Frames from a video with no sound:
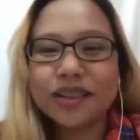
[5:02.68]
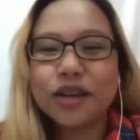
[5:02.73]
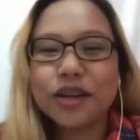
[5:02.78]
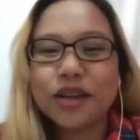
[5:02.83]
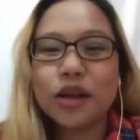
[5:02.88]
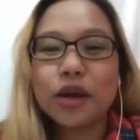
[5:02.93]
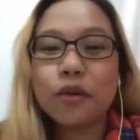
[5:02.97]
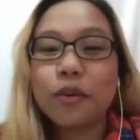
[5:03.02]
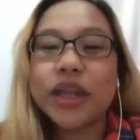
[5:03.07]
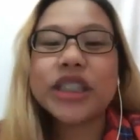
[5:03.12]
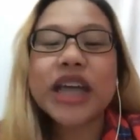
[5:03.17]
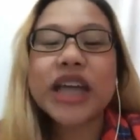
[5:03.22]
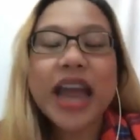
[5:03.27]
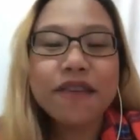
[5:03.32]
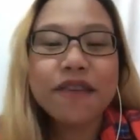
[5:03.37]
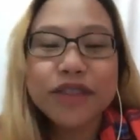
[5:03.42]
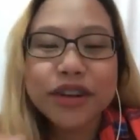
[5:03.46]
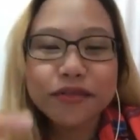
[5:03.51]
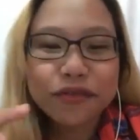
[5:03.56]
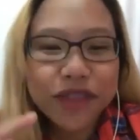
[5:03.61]
which I
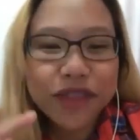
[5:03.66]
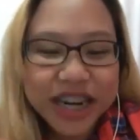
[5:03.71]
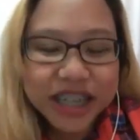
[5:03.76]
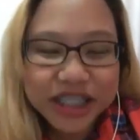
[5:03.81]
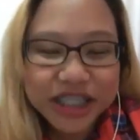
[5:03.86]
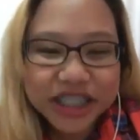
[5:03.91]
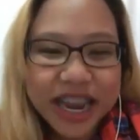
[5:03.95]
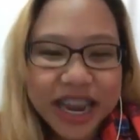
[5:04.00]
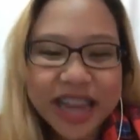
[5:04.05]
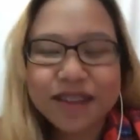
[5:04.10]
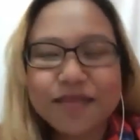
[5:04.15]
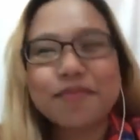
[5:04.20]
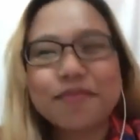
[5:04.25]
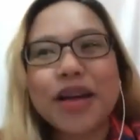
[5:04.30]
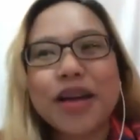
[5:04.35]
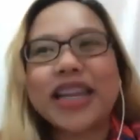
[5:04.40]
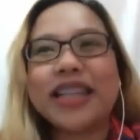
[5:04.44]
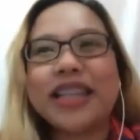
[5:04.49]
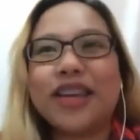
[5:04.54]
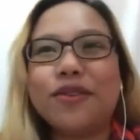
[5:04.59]
haven't finished yet,
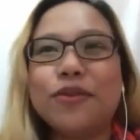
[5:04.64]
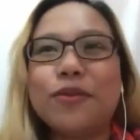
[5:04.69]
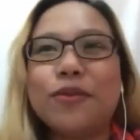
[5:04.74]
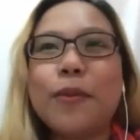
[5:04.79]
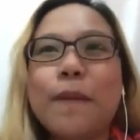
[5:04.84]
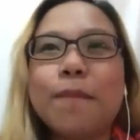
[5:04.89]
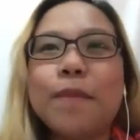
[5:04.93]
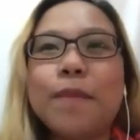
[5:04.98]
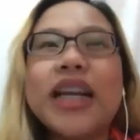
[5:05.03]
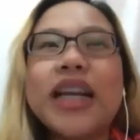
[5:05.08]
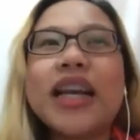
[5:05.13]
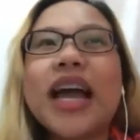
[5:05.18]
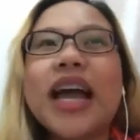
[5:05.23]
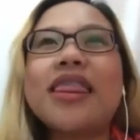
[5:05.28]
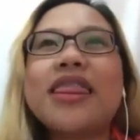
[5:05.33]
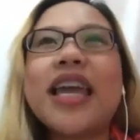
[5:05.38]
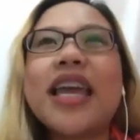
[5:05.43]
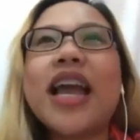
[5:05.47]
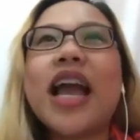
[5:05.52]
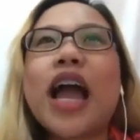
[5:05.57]
mind you. But I
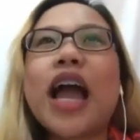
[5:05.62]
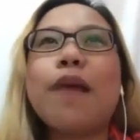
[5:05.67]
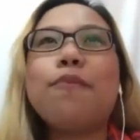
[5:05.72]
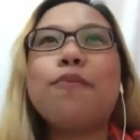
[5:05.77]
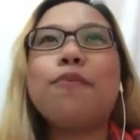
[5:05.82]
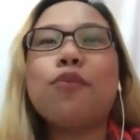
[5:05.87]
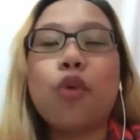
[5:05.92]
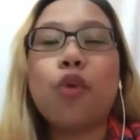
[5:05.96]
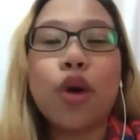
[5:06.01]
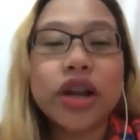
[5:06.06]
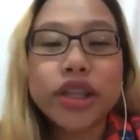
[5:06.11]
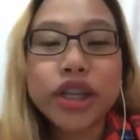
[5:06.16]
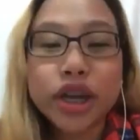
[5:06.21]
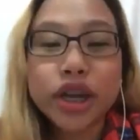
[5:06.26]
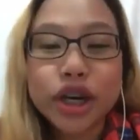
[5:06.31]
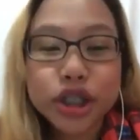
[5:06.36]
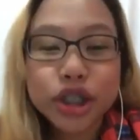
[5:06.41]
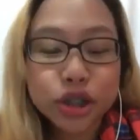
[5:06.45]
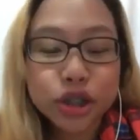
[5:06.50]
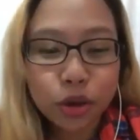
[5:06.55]
think I'm 1
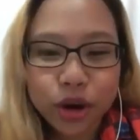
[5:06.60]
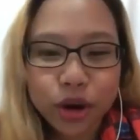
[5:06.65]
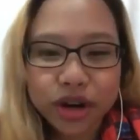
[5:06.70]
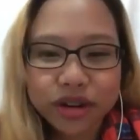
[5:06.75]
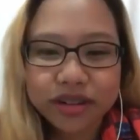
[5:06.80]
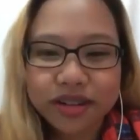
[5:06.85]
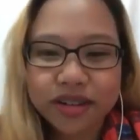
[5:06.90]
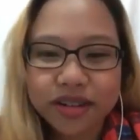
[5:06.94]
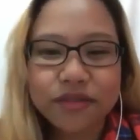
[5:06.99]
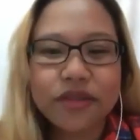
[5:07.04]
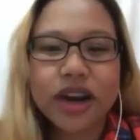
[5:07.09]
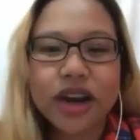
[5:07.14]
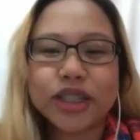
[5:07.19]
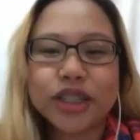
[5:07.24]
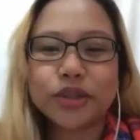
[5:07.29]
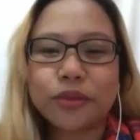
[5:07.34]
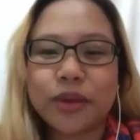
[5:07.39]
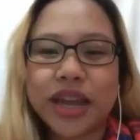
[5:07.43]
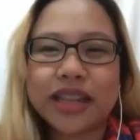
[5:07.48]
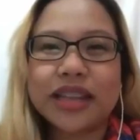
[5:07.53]
year short of
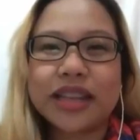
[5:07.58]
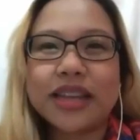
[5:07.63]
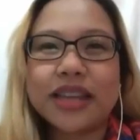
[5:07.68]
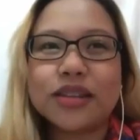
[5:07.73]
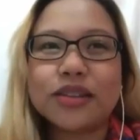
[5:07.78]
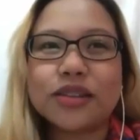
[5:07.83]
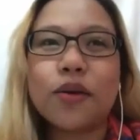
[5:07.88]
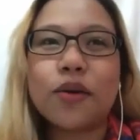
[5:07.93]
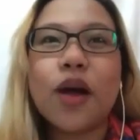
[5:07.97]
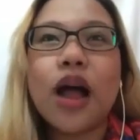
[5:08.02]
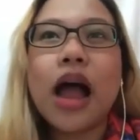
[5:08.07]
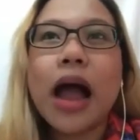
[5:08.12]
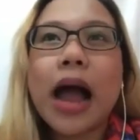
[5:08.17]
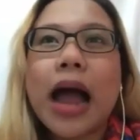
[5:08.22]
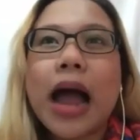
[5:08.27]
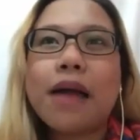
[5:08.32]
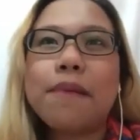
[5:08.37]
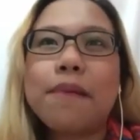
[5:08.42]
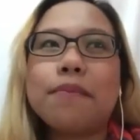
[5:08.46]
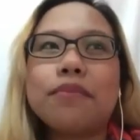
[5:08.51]
graduating. So
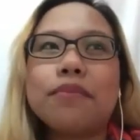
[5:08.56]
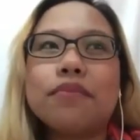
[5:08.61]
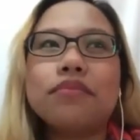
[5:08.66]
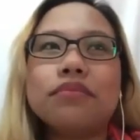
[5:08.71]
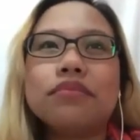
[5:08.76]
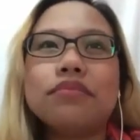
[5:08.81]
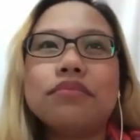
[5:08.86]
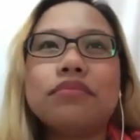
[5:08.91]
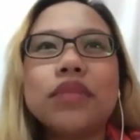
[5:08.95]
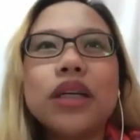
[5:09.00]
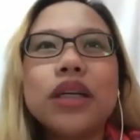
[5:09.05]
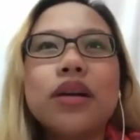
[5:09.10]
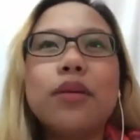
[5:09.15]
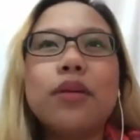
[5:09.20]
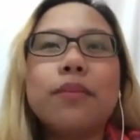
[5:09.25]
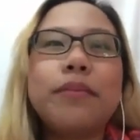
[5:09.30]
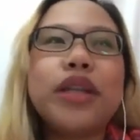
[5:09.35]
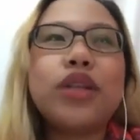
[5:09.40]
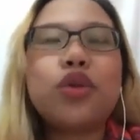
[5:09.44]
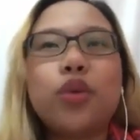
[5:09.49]
I'm
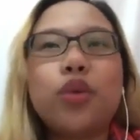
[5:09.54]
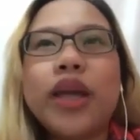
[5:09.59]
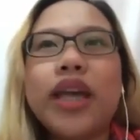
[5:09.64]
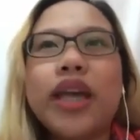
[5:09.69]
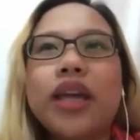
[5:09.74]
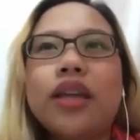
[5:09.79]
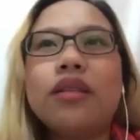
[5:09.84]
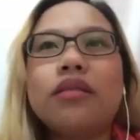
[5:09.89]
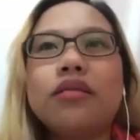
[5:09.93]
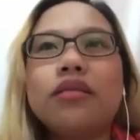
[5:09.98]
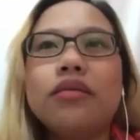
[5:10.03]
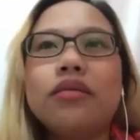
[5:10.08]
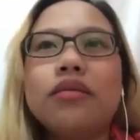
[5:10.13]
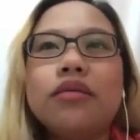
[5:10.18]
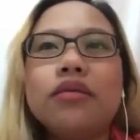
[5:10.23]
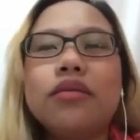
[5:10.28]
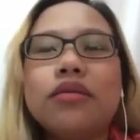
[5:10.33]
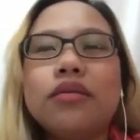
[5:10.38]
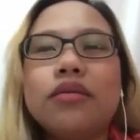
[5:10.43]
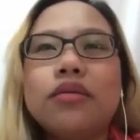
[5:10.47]

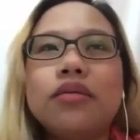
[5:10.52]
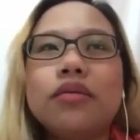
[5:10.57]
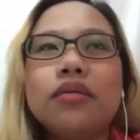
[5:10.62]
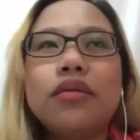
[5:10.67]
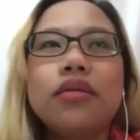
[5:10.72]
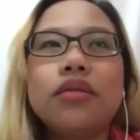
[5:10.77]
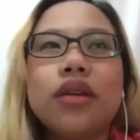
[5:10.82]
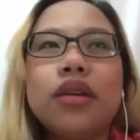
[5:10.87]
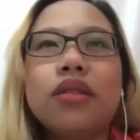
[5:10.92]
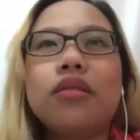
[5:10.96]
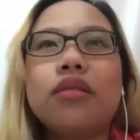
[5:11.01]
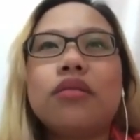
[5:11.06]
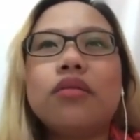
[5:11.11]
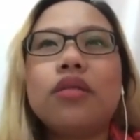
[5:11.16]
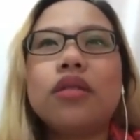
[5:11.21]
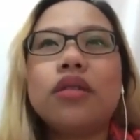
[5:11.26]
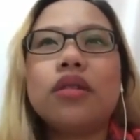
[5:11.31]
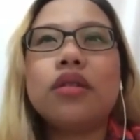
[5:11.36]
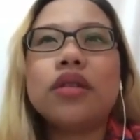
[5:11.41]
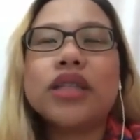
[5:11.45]
between, you know,
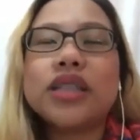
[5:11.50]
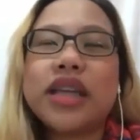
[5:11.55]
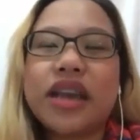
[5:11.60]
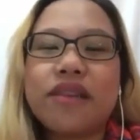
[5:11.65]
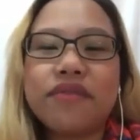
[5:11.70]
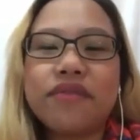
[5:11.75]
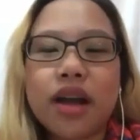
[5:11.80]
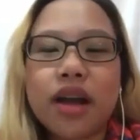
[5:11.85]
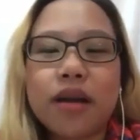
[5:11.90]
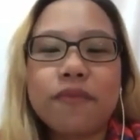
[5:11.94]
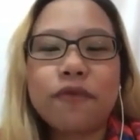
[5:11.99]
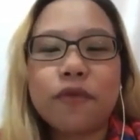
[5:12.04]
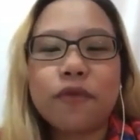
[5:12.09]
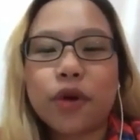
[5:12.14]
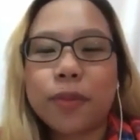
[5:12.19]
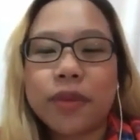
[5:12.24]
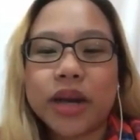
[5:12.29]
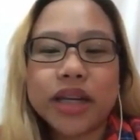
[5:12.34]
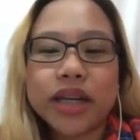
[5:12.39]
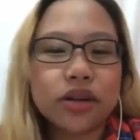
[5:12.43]
saving up for
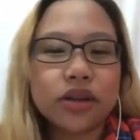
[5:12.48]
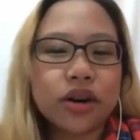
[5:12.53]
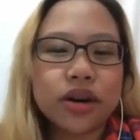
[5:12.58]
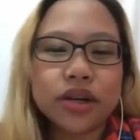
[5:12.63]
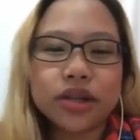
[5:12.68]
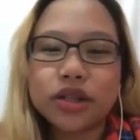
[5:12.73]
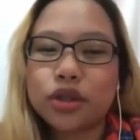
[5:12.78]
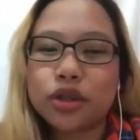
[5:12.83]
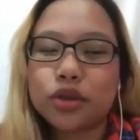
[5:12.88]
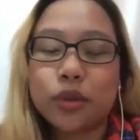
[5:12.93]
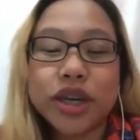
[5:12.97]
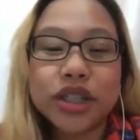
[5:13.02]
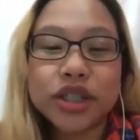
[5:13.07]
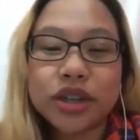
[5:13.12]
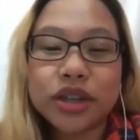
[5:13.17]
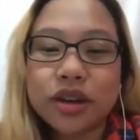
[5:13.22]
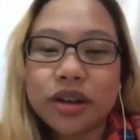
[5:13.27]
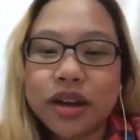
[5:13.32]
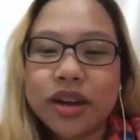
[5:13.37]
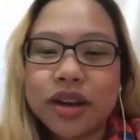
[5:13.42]
my daughter's
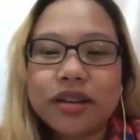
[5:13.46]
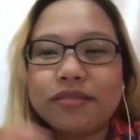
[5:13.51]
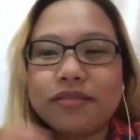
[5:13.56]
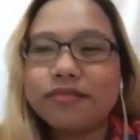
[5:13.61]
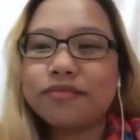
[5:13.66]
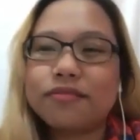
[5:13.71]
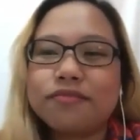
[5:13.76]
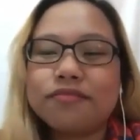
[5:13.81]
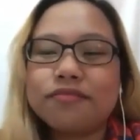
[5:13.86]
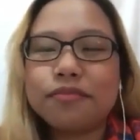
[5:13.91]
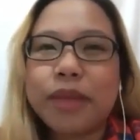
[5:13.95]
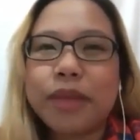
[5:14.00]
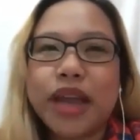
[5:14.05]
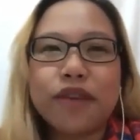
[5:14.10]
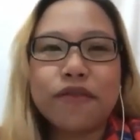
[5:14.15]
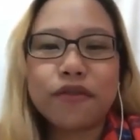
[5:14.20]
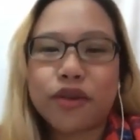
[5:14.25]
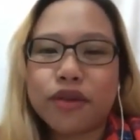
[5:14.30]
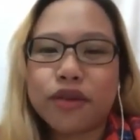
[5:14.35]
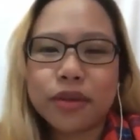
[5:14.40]
tuition,
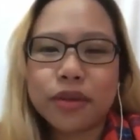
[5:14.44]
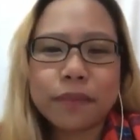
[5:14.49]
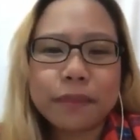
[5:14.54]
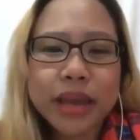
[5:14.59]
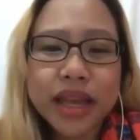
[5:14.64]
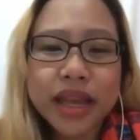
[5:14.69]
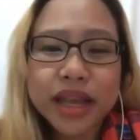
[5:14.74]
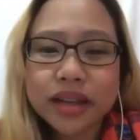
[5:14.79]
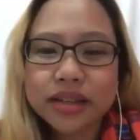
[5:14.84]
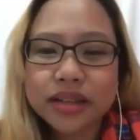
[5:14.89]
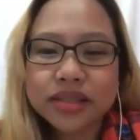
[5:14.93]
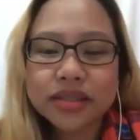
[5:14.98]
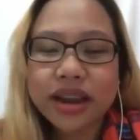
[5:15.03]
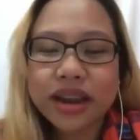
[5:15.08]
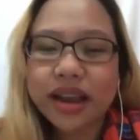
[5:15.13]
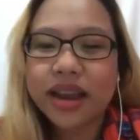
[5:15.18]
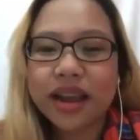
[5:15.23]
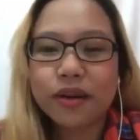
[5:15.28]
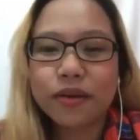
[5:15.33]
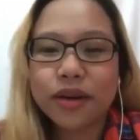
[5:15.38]
paying for the bills,
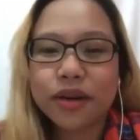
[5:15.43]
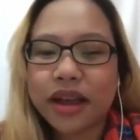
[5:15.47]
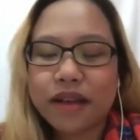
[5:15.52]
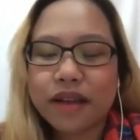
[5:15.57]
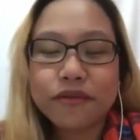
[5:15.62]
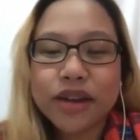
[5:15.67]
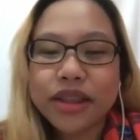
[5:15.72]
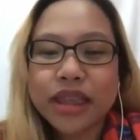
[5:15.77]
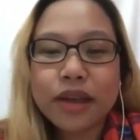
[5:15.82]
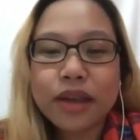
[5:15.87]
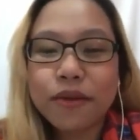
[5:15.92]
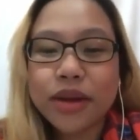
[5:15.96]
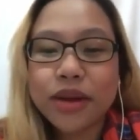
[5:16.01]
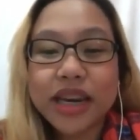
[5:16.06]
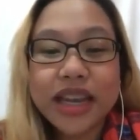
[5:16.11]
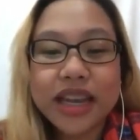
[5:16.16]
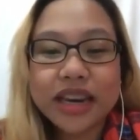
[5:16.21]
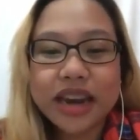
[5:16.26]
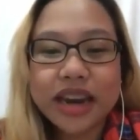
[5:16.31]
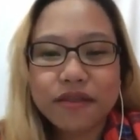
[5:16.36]
everything we
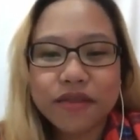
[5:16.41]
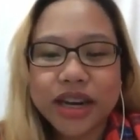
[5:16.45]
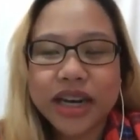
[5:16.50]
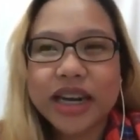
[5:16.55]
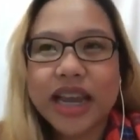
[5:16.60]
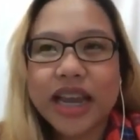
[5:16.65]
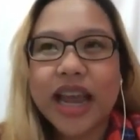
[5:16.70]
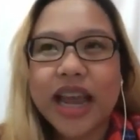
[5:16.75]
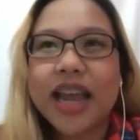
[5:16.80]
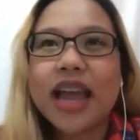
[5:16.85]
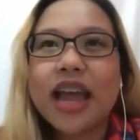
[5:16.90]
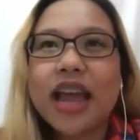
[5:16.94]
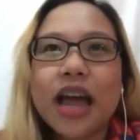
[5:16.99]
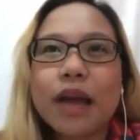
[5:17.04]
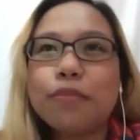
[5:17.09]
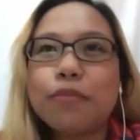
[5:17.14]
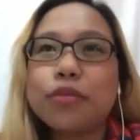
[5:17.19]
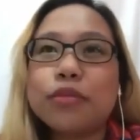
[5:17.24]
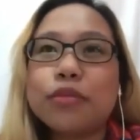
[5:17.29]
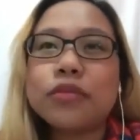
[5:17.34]
need every day.
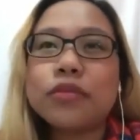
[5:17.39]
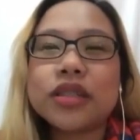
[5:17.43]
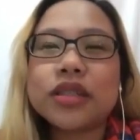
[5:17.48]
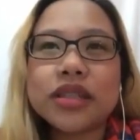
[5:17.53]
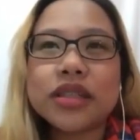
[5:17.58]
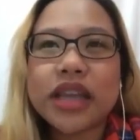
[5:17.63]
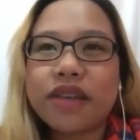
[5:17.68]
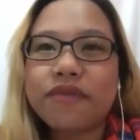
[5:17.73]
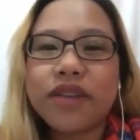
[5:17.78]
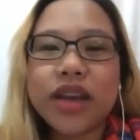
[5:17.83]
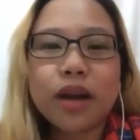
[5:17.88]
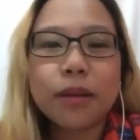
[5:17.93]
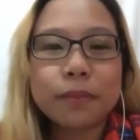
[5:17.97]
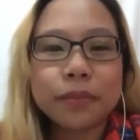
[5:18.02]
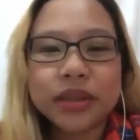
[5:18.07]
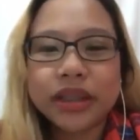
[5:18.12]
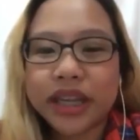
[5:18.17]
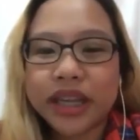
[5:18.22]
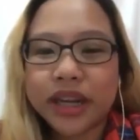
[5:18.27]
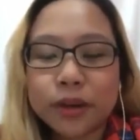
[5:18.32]
I'm saving up
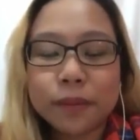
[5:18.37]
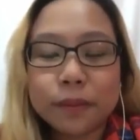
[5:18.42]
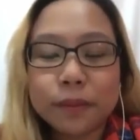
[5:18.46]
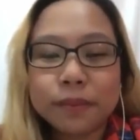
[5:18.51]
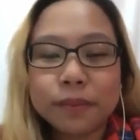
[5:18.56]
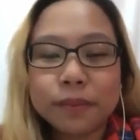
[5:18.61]
little